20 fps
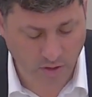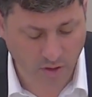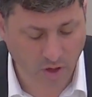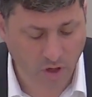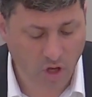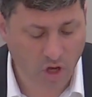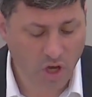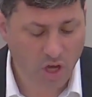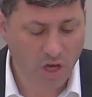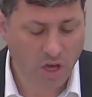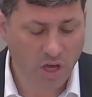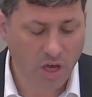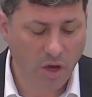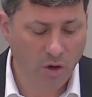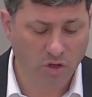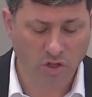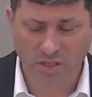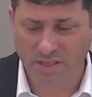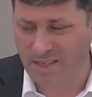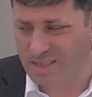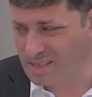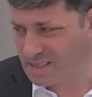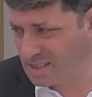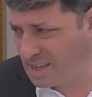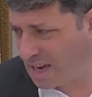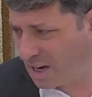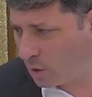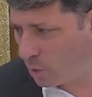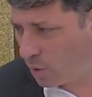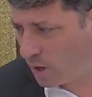It was just a
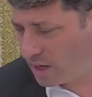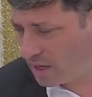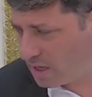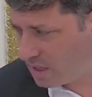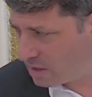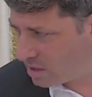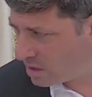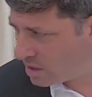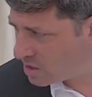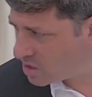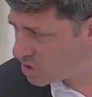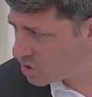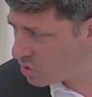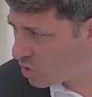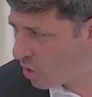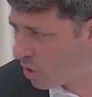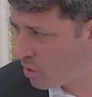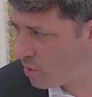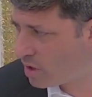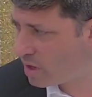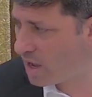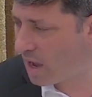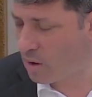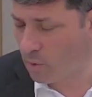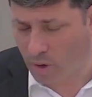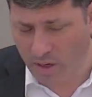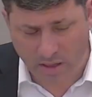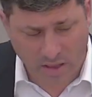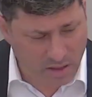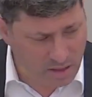segue into the story. I
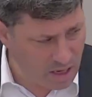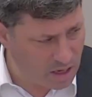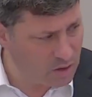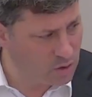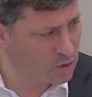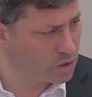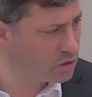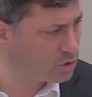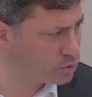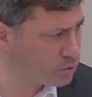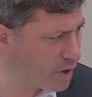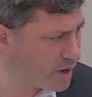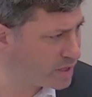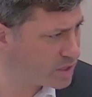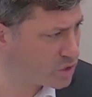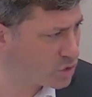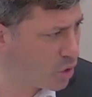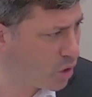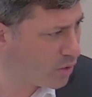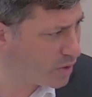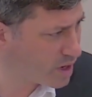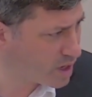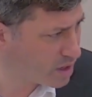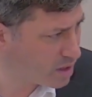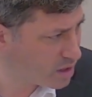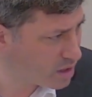wanted to tell you a great story.